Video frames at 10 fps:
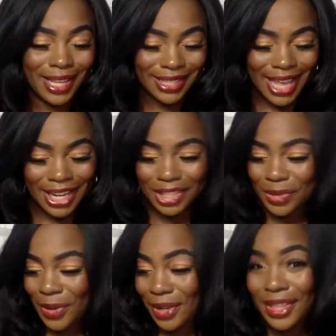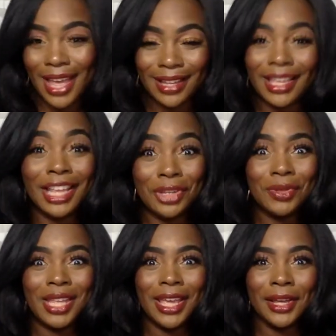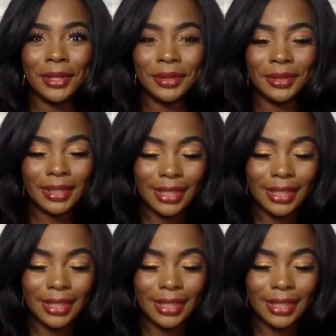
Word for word: Excited to wear that. Can you tell?